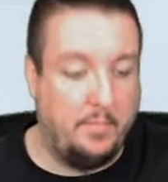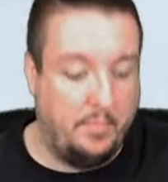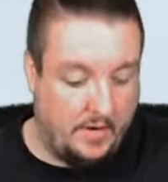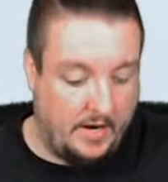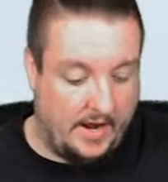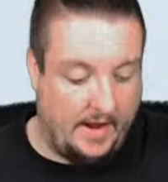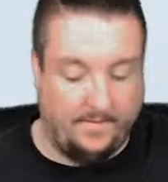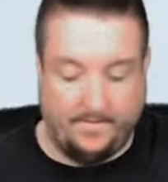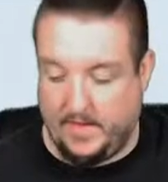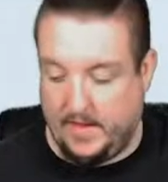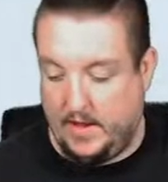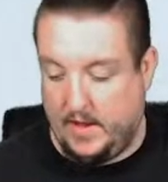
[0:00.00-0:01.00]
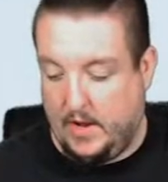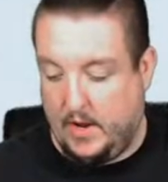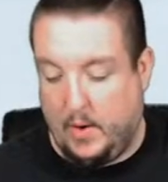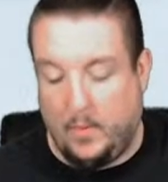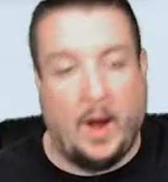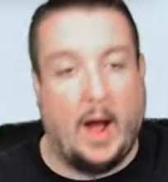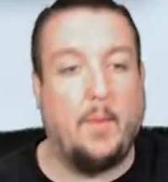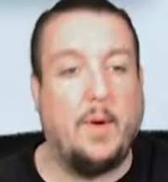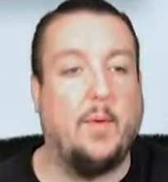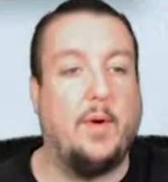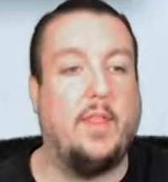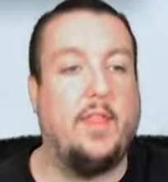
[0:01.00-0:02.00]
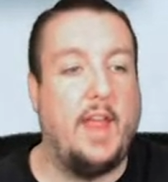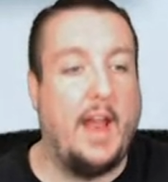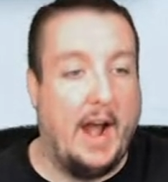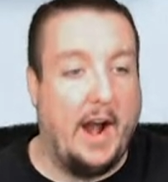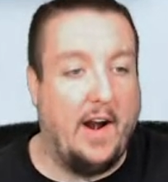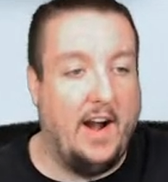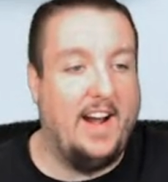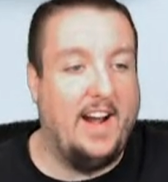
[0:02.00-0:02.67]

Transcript: But while we were there,